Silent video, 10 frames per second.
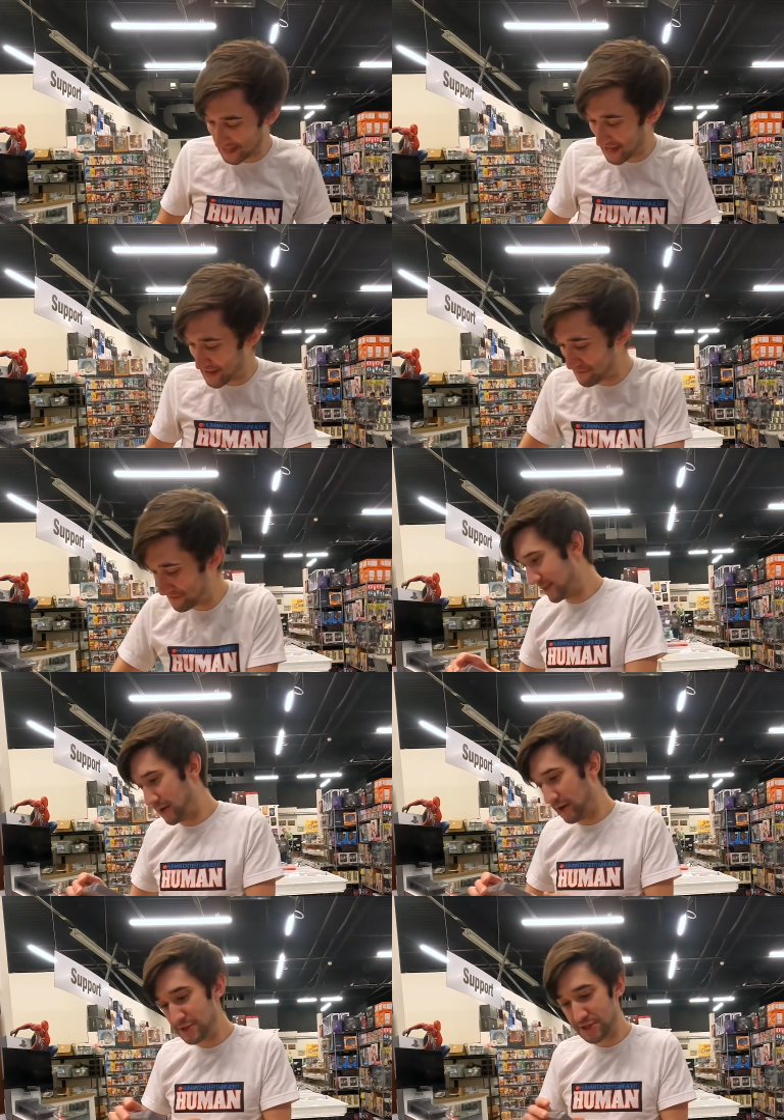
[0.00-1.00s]
game.
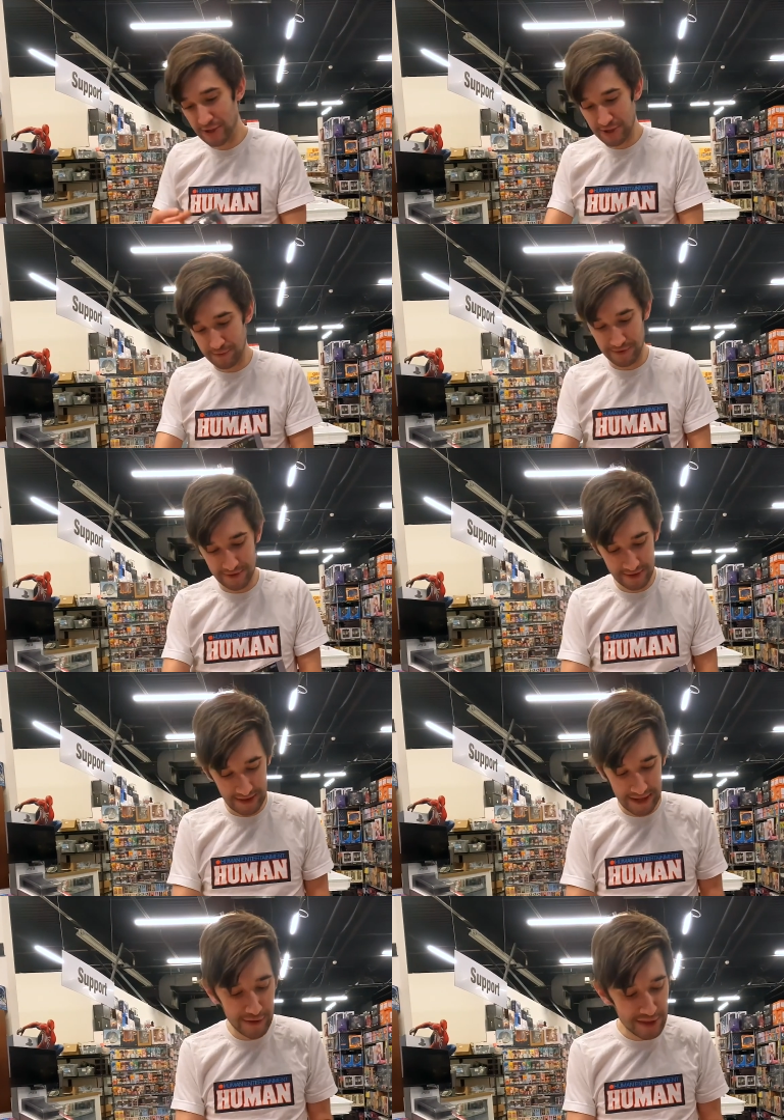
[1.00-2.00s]
The
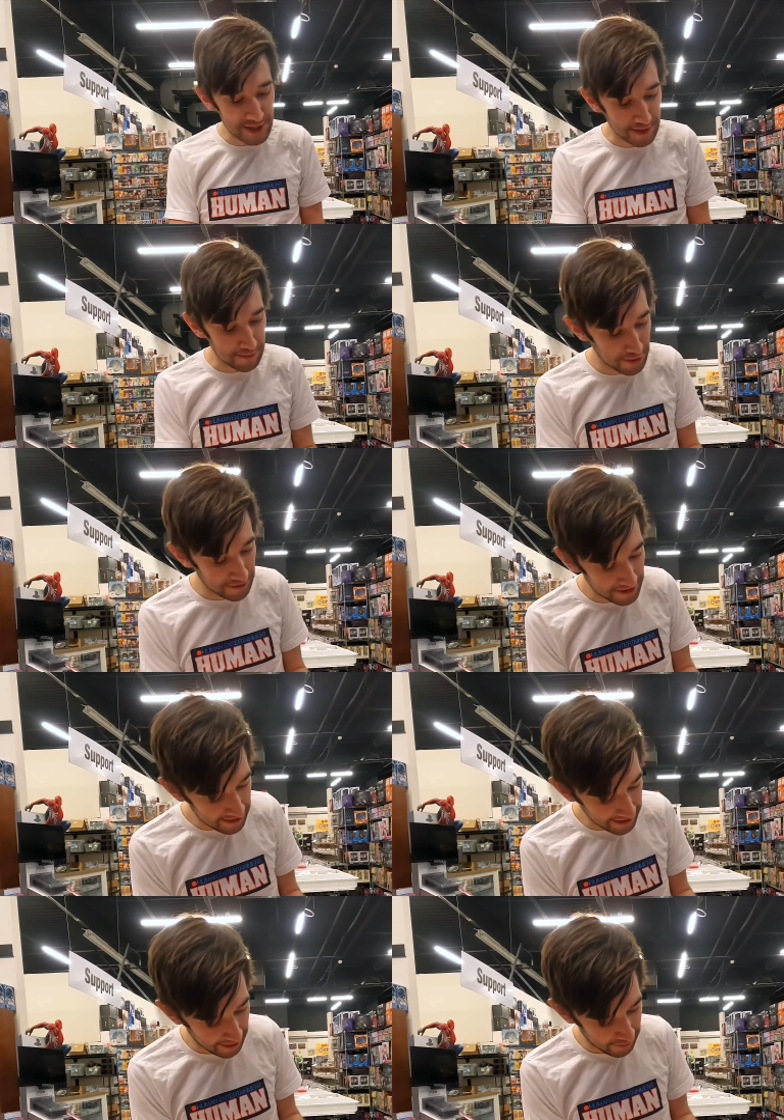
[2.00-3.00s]
Untouchables. I know this is a movie,
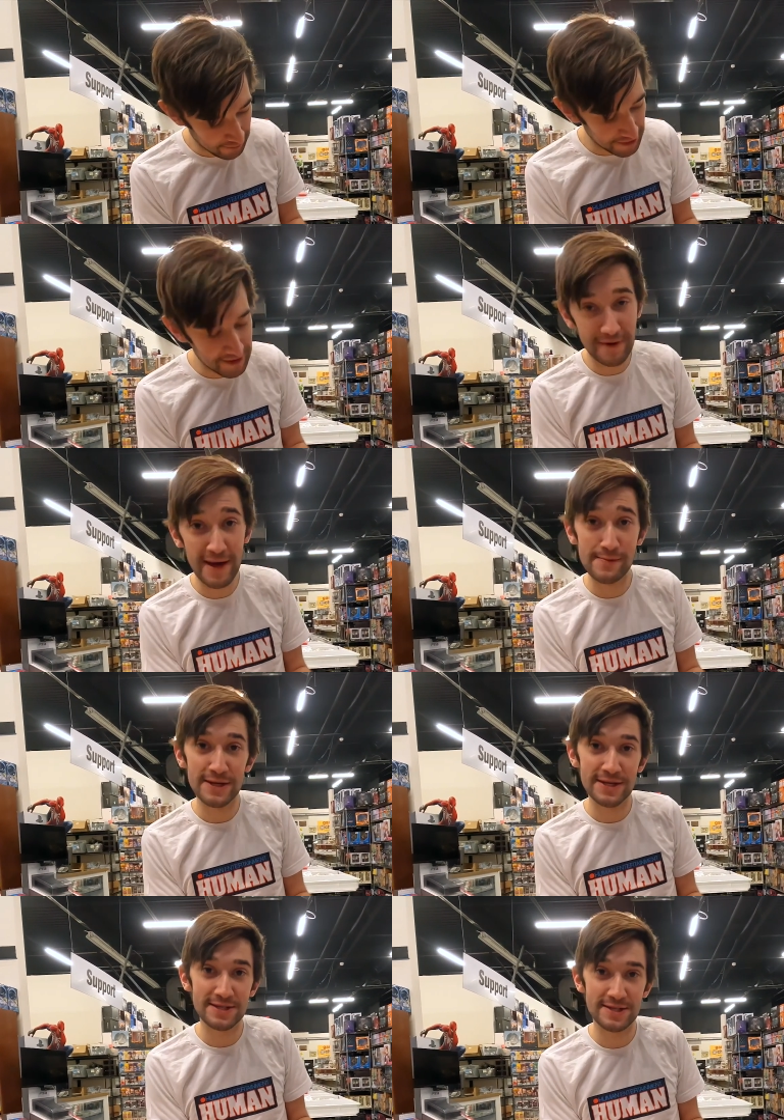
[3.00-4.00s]
like a really
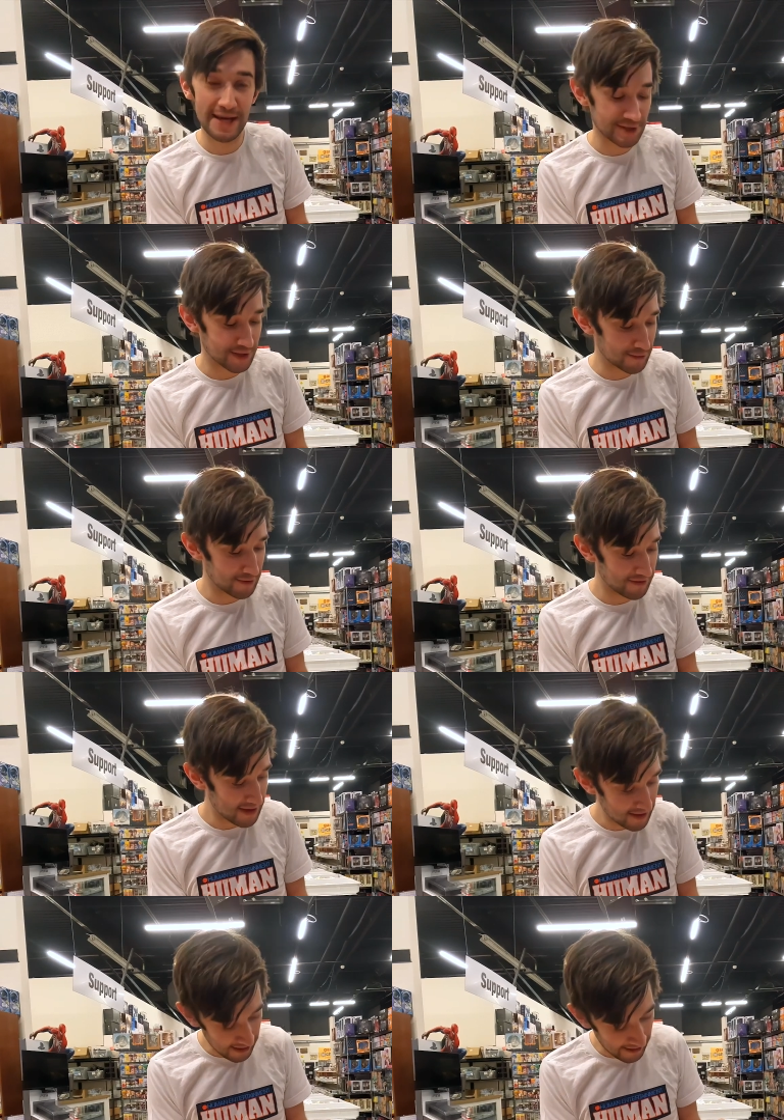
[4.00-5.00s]
famous gangster
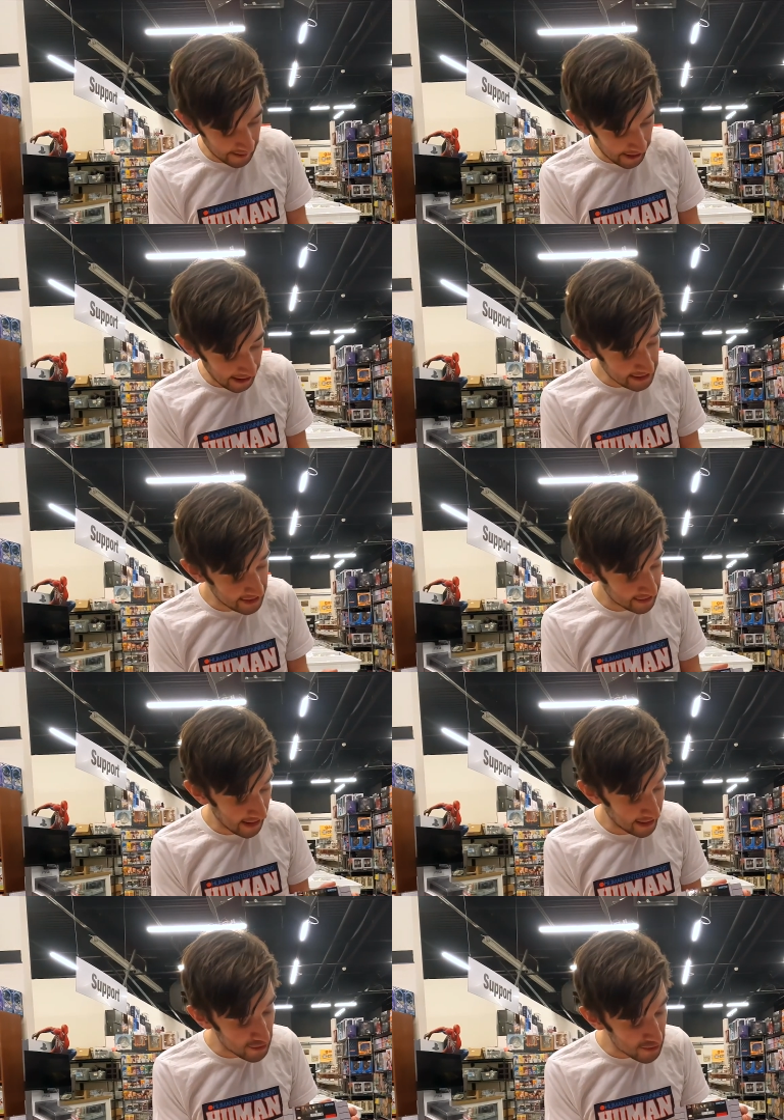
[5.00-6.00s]
movie. I
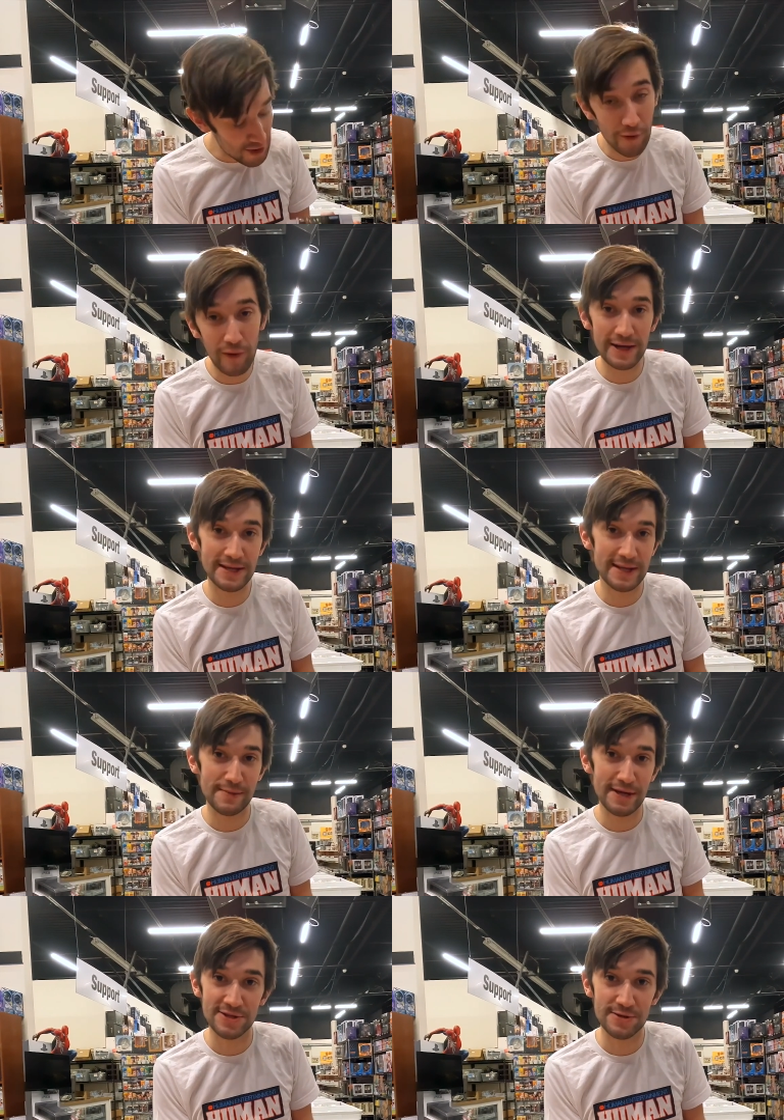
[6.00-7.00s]
had no idea they
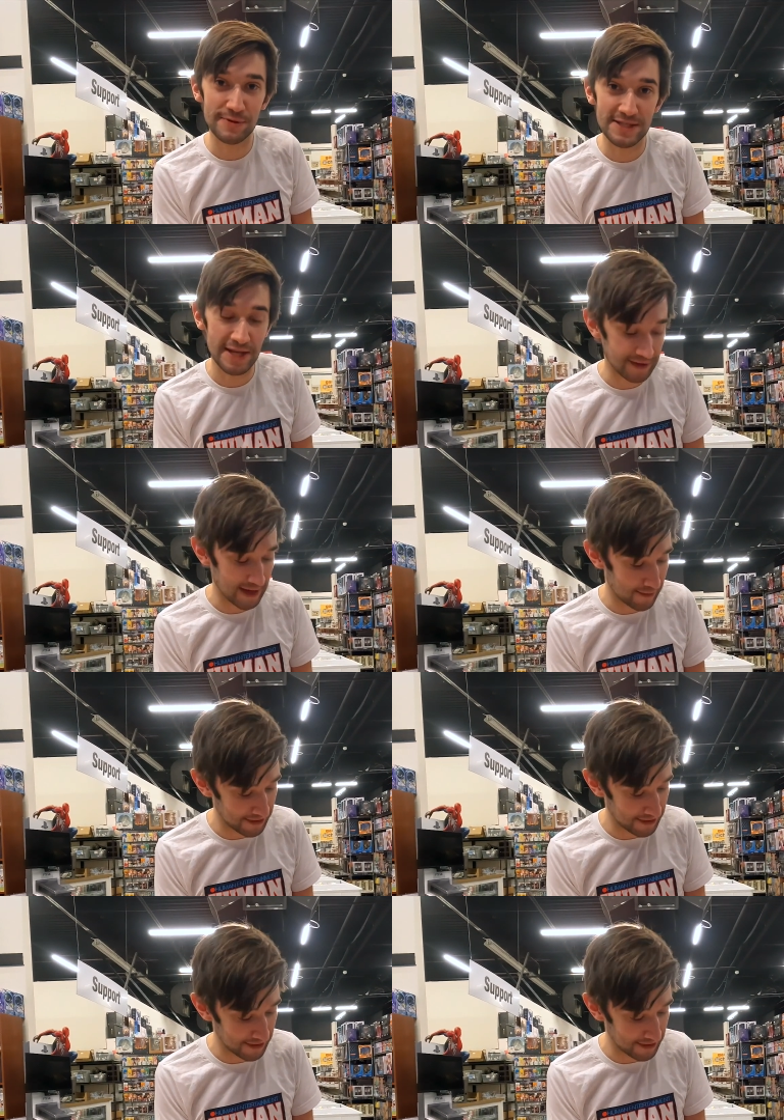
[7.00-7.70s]
made a Super Nintendo game of